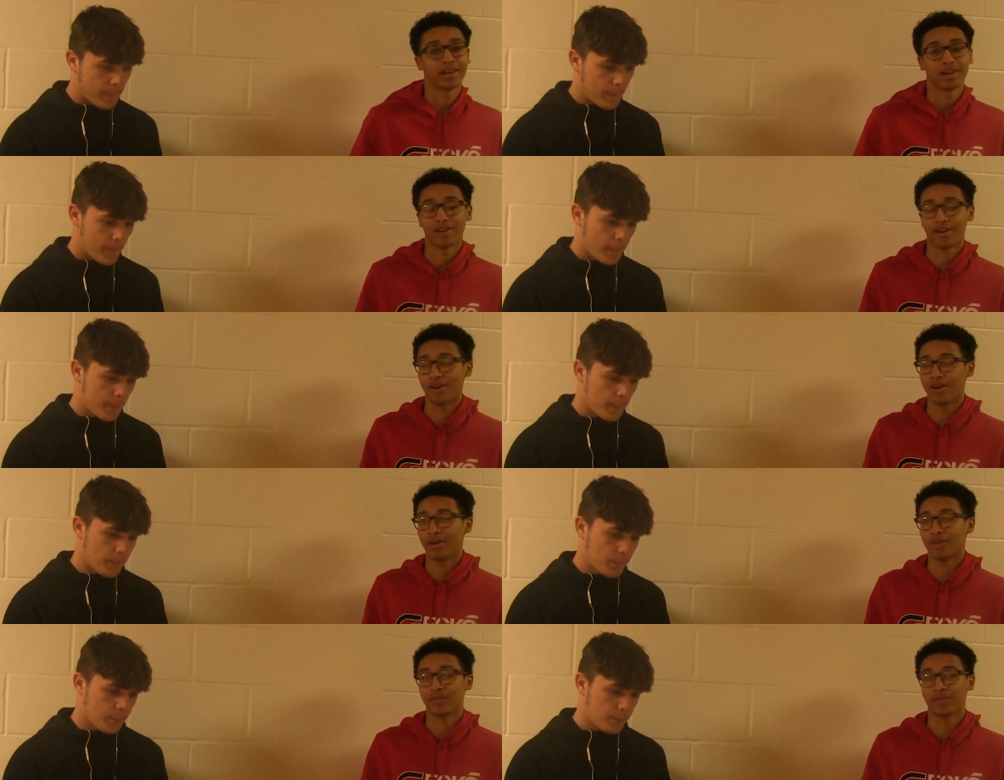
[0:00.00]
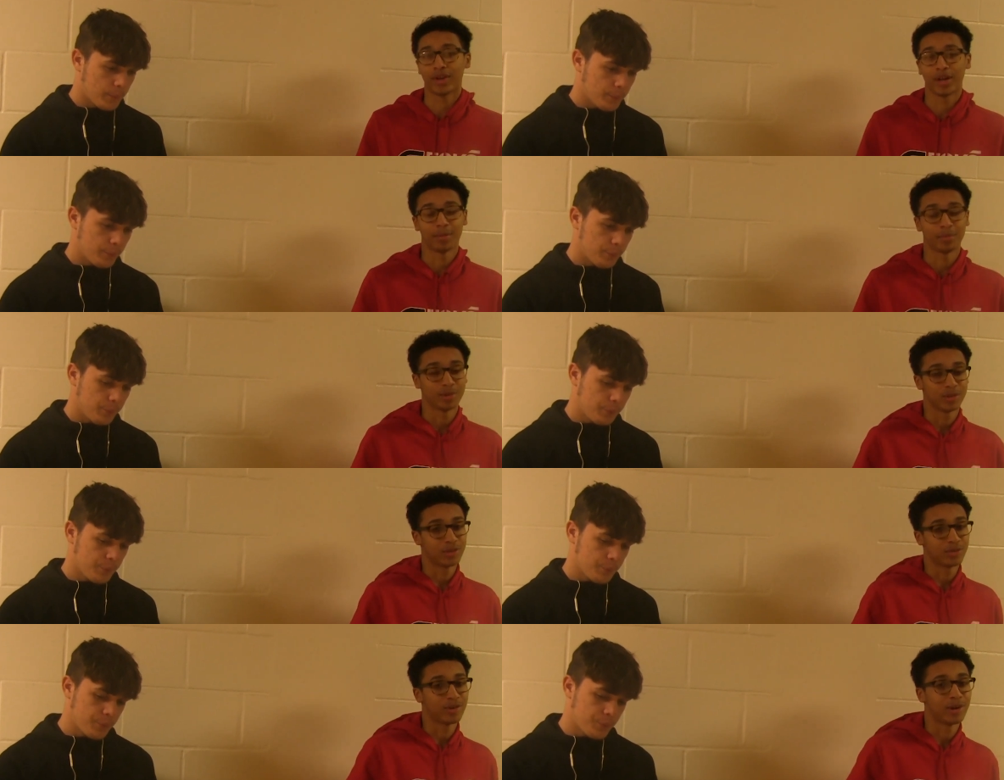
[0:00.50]
Speaker 1: like, all
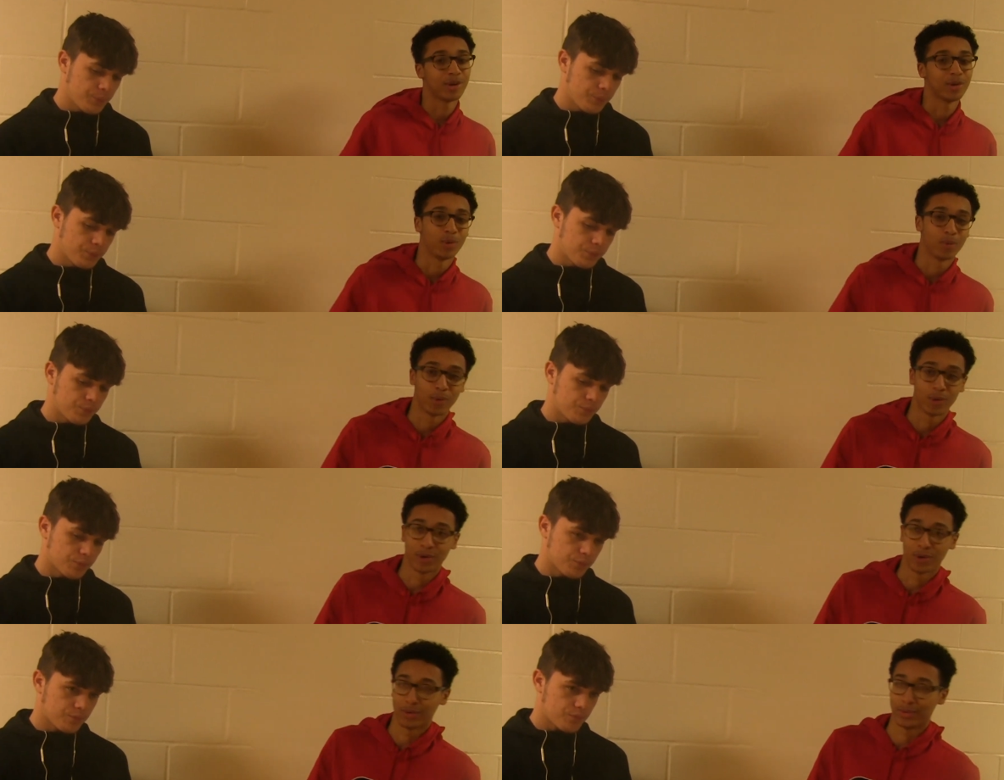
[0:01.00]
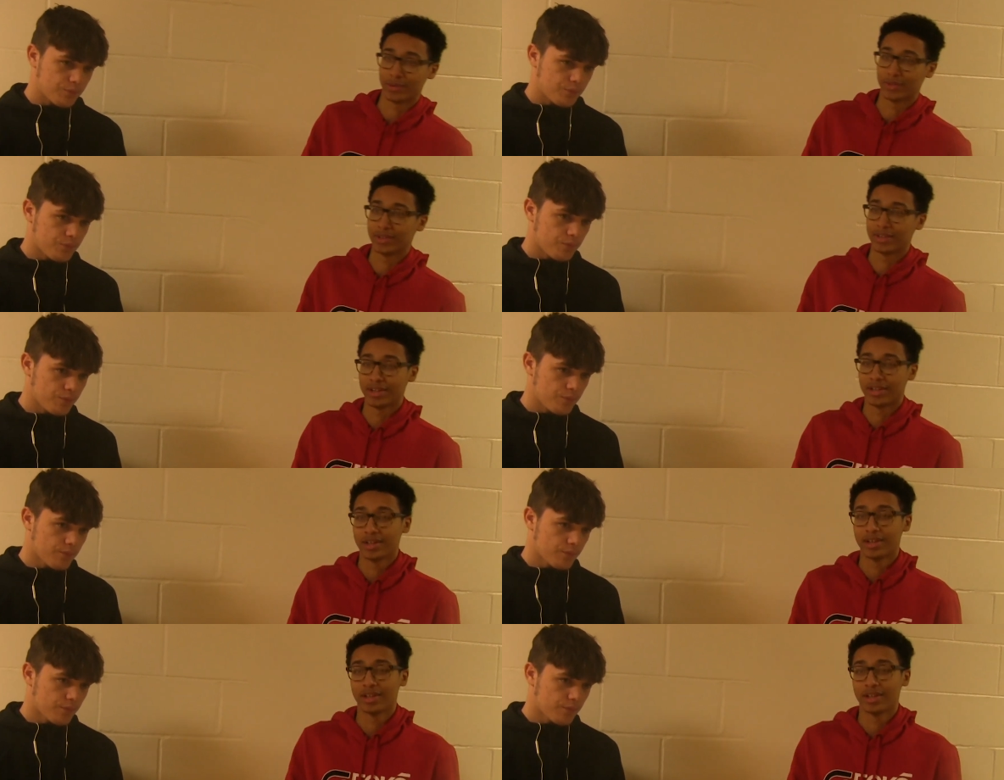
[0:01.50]
families around the world.